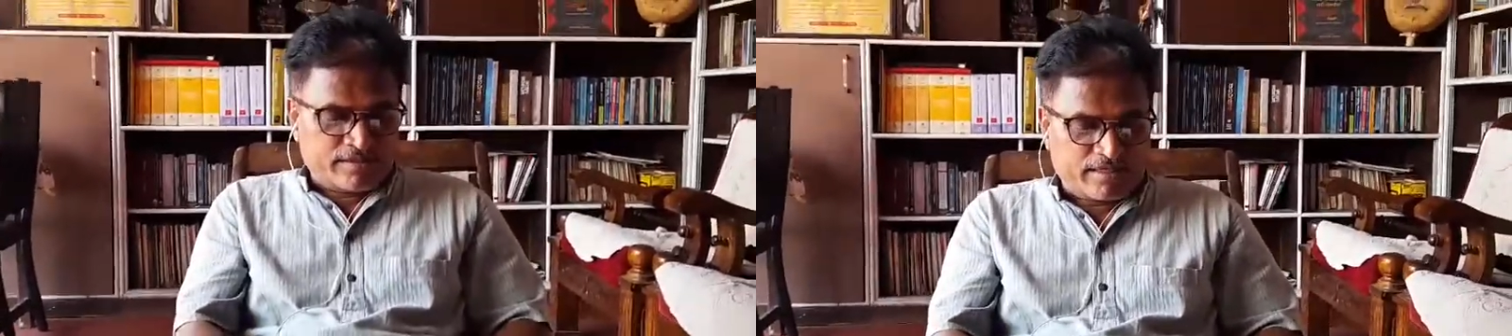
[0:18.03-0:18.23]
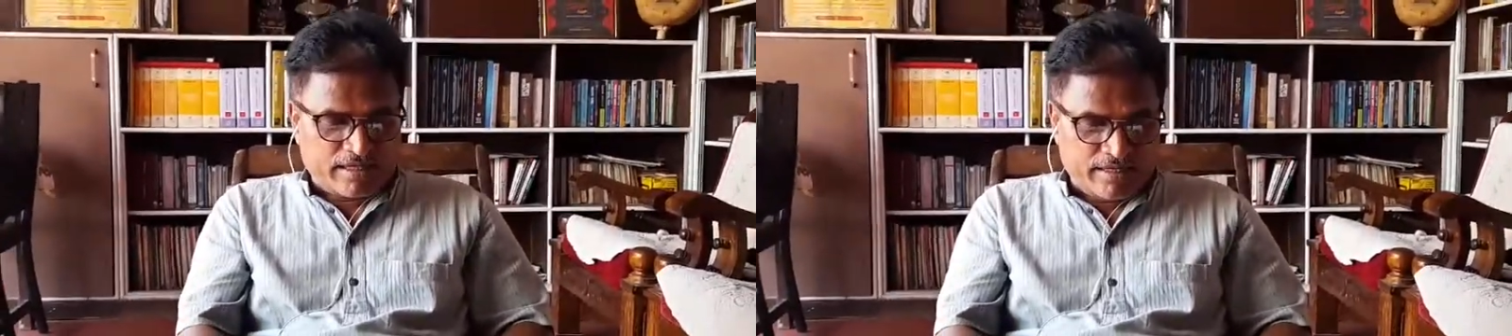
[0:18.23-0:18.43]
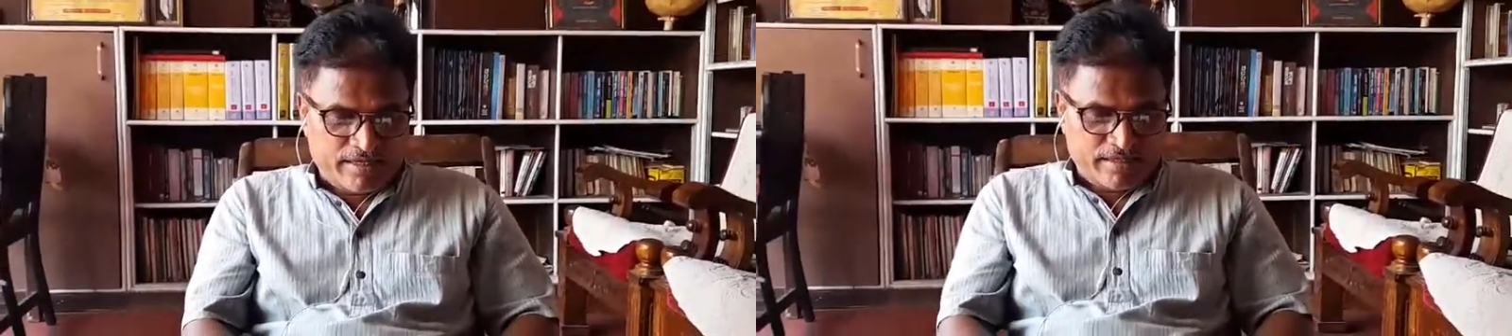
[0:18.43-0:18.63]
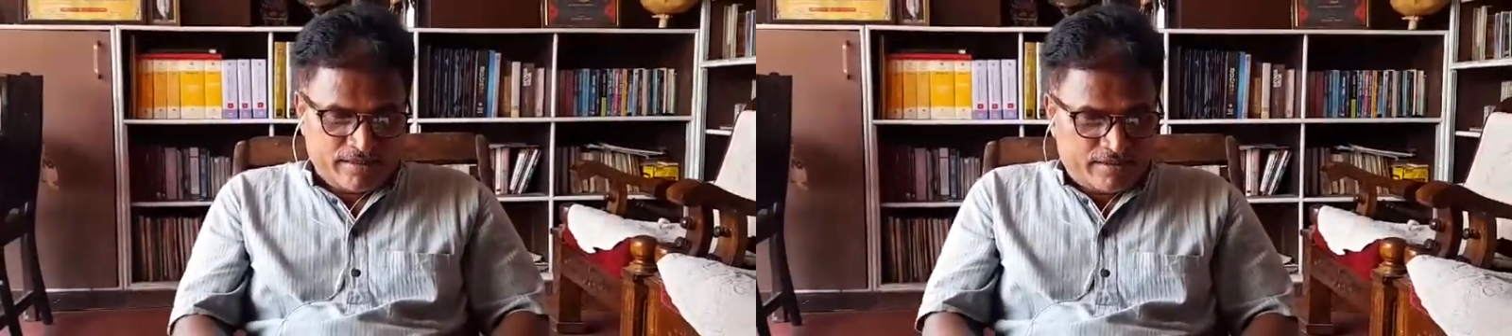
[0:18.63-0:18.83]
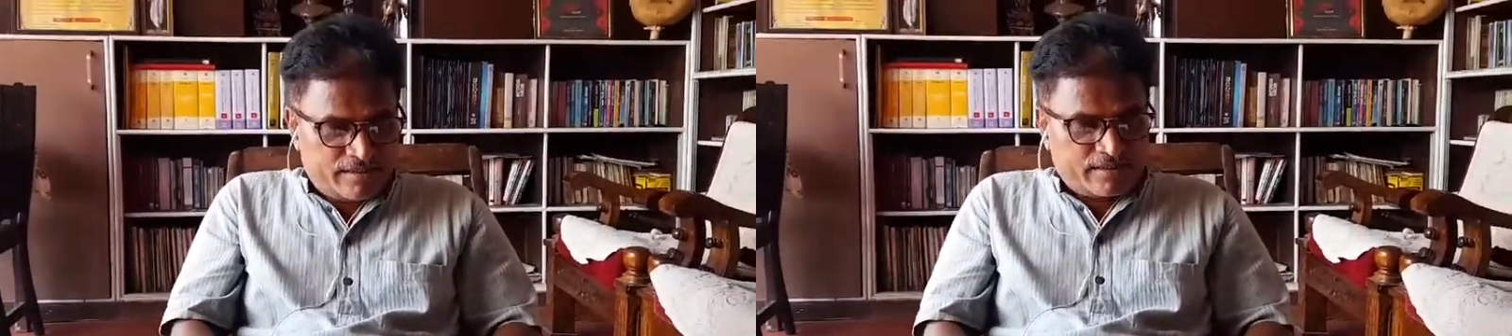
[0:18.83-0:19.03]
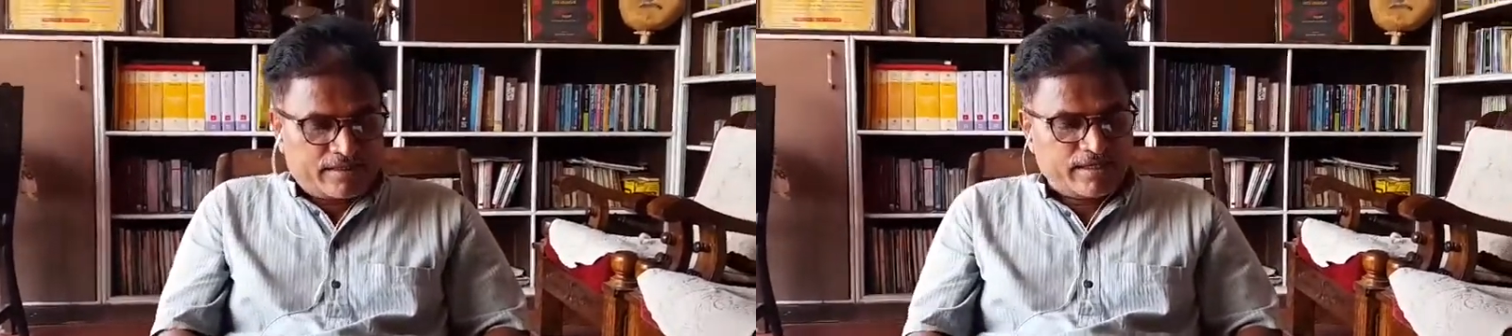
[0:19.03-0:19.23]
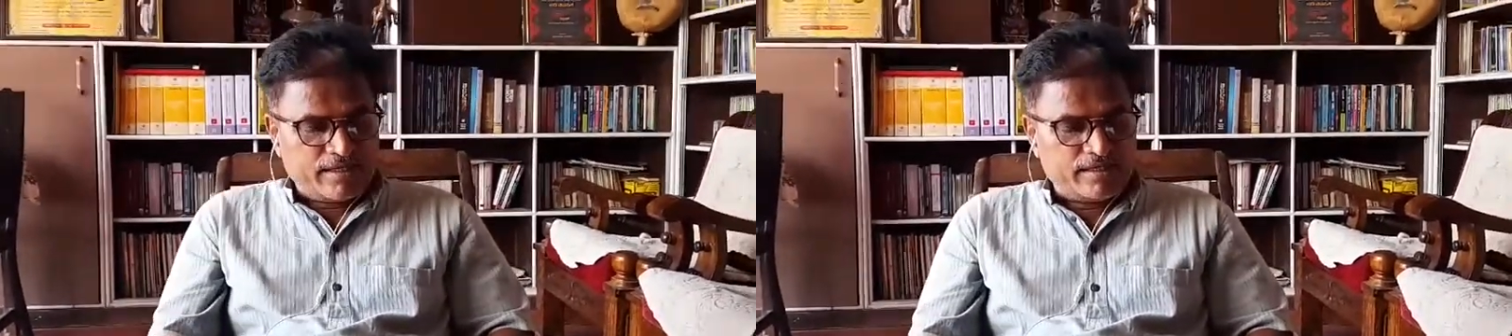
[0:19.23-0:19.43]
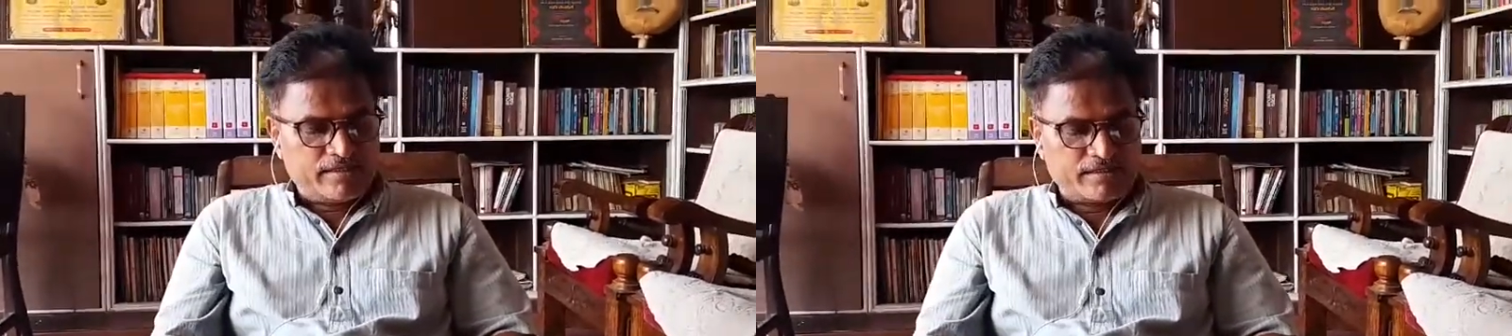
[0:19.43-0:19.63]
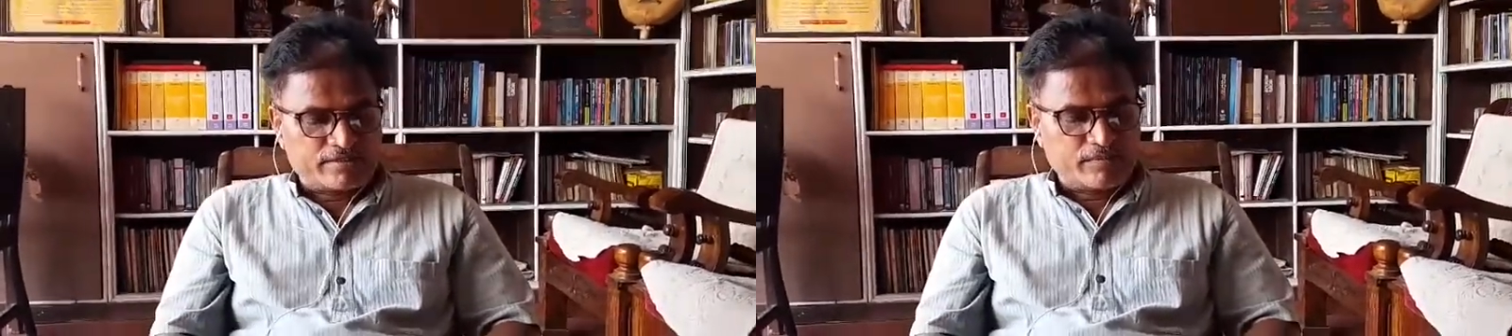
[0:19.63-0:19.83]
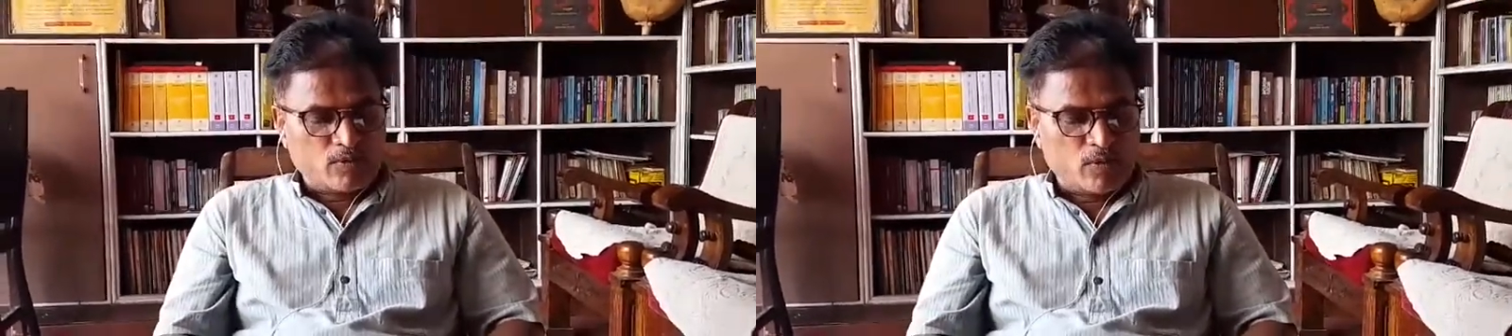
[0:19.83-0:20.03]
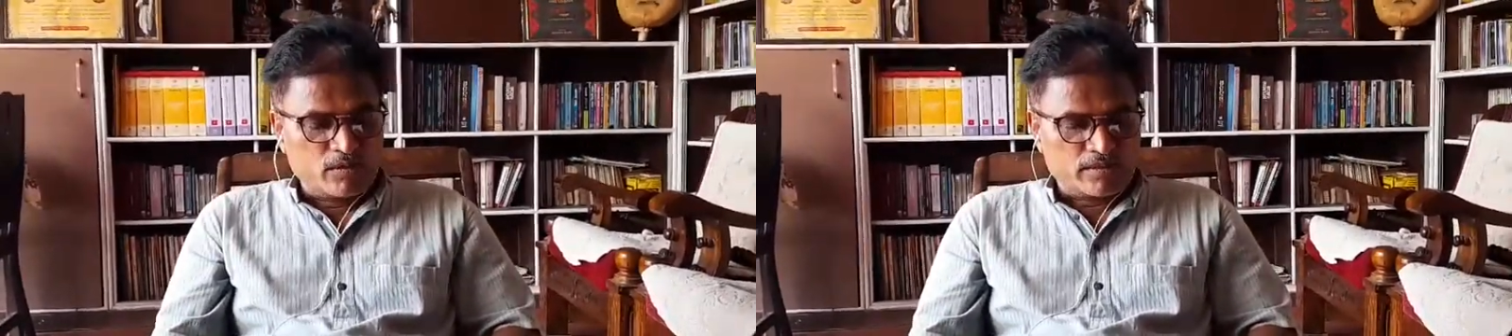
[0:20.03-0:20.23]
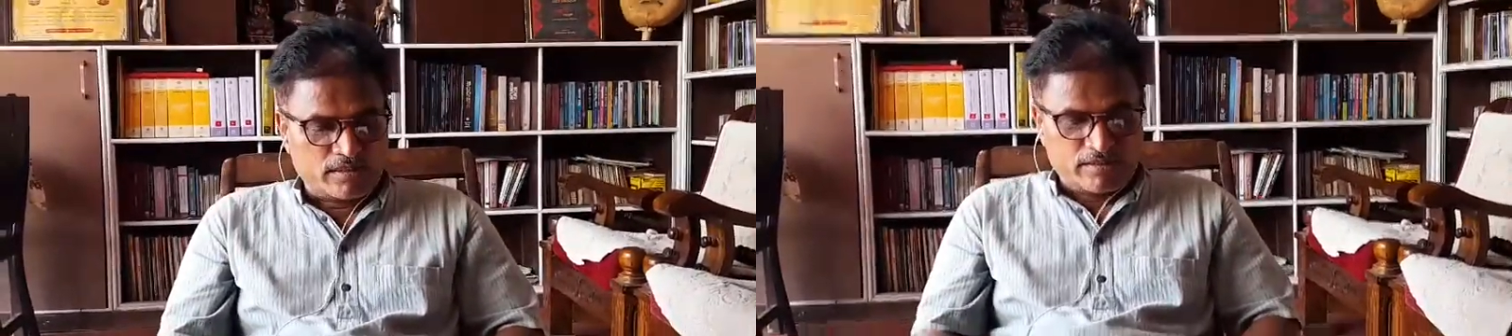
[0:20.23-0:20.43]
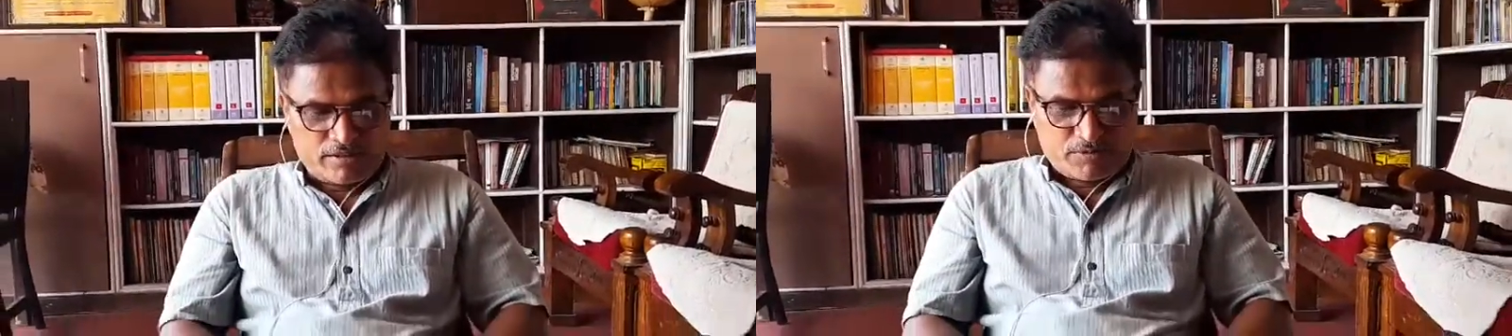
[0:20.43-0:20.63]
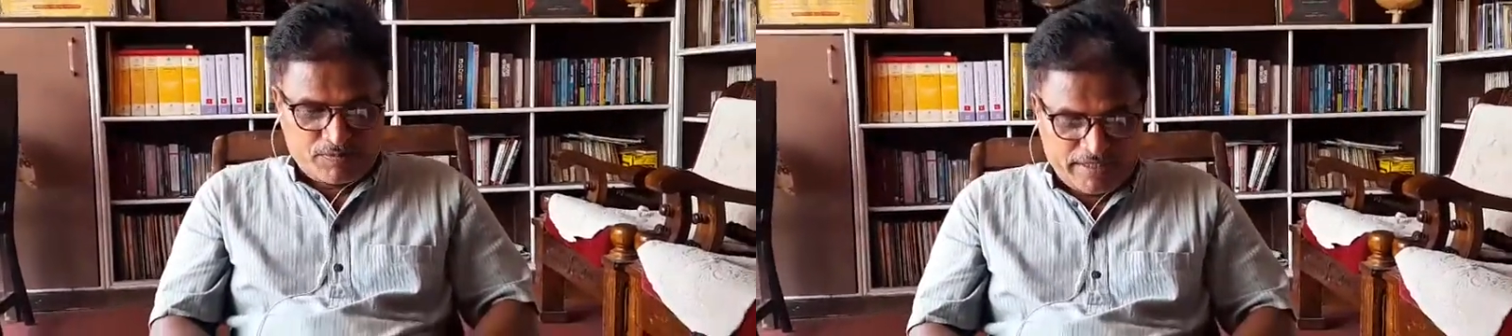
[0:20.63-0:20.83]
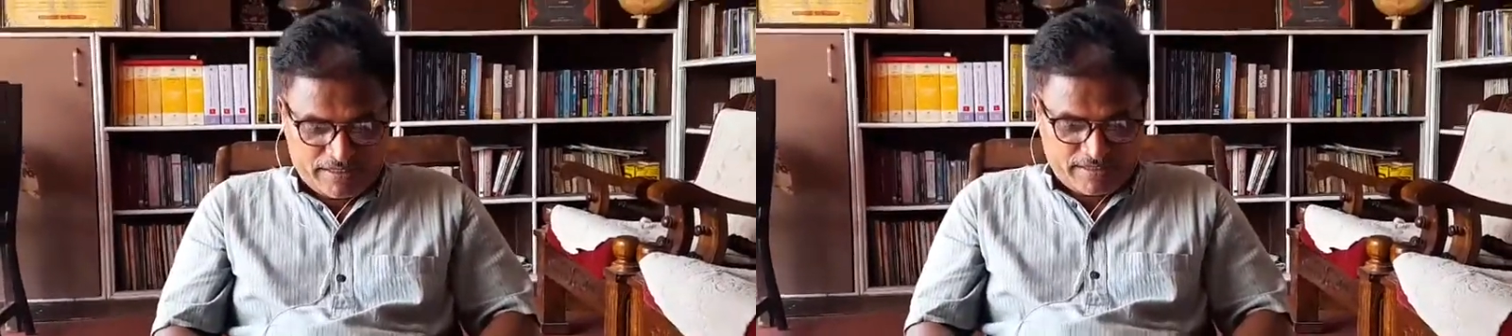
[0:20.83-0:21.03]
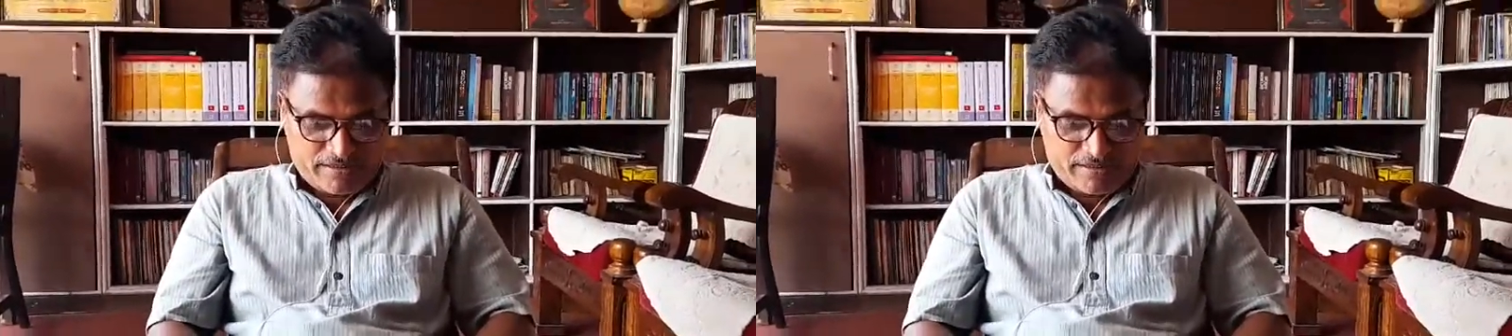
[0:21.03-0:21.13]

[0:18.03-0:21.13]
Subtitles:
Can the subaltern speak?